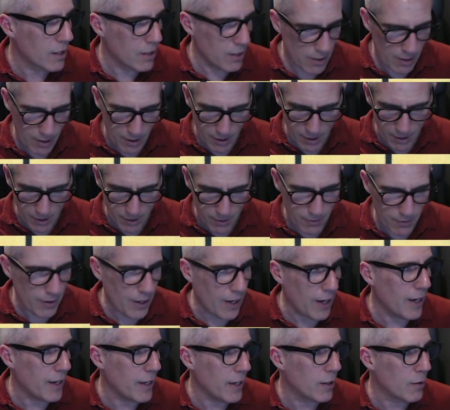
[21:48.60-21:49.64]
of
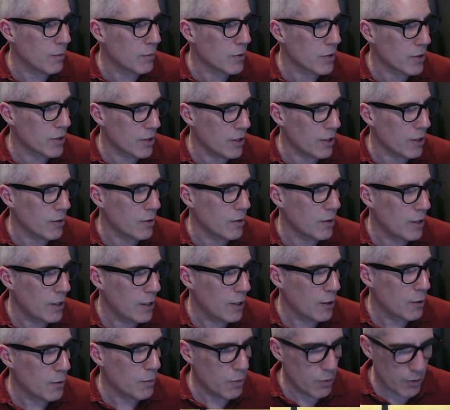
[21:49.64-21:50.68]
items. So
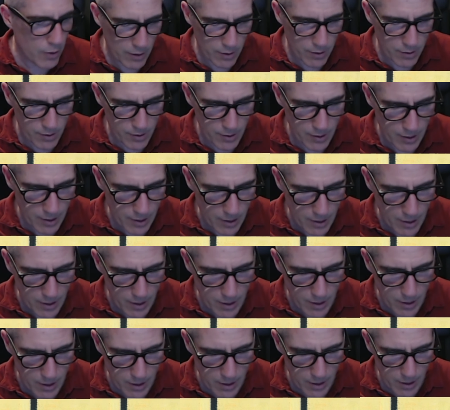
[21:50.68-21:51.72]
print,
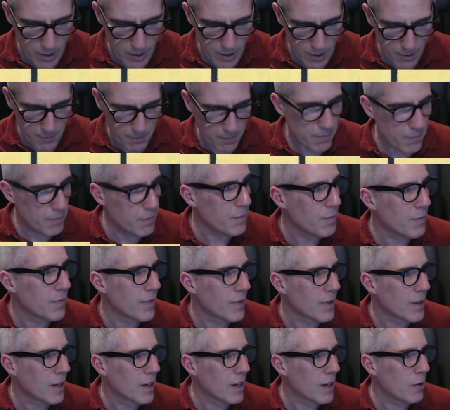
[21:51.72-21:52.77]

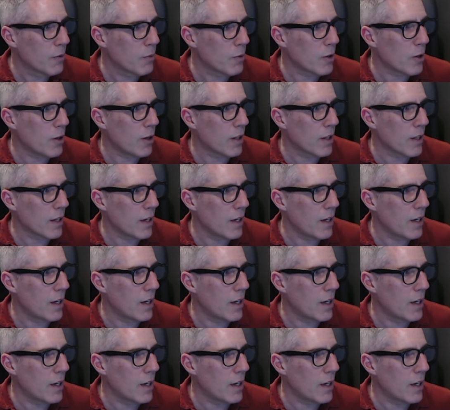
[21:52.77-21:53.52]
we'll call it